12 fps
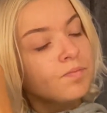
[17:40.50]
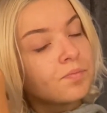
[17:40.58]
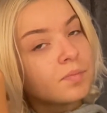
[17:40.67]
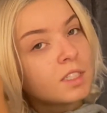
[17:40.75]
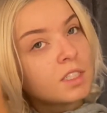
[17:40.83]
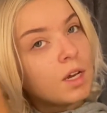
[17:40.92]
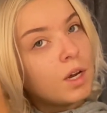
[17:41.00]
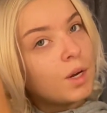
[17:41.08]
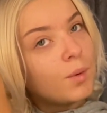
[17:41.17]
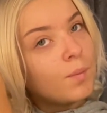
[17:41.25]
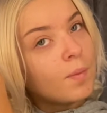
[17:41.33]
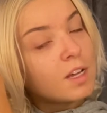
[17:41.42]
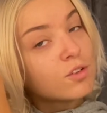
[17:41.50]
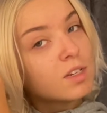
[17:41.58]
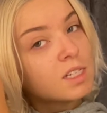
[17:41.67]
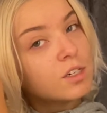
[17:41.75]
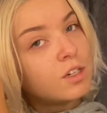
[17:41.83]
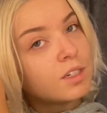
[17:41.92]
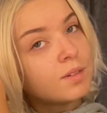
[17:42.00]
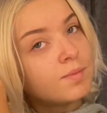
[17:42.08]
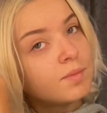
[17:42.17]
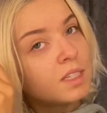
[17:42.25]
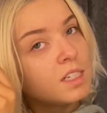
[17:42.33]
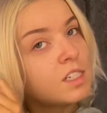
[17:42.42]
So that's really good.
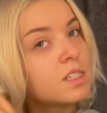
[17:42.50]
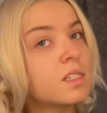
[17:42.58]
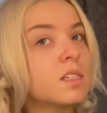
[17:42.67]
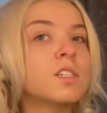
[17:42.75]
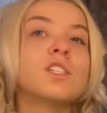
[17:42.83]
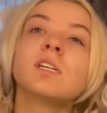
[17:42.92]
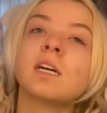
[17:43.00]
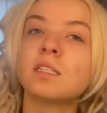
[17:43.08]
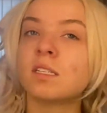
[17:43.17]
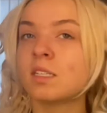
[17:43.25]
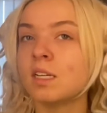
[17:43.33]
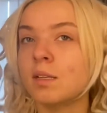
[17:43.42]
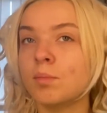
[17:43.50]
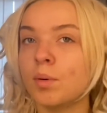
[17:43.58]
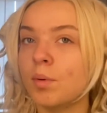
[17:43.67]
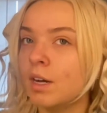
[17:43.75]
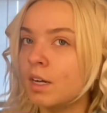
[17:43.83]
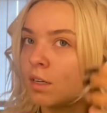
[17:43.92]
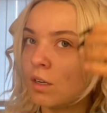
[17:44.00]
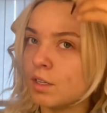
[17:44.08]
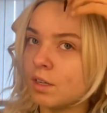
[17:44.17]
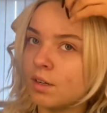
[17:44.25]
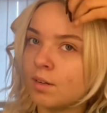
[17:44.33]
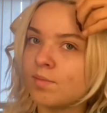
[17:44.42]
At least she gets to see them at work,
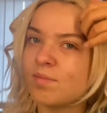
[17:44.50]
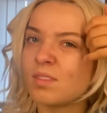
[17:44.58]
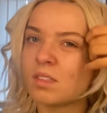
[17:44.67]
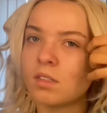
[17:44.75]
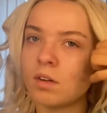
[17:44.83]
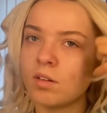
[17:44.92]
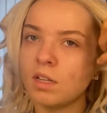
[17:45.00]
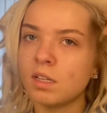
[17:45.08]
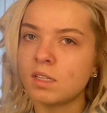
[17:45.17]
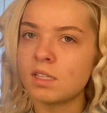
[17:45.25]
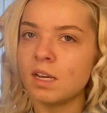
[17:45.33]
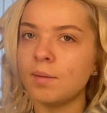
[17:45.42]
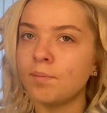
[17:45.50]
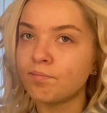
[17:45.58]
although it's not really the same.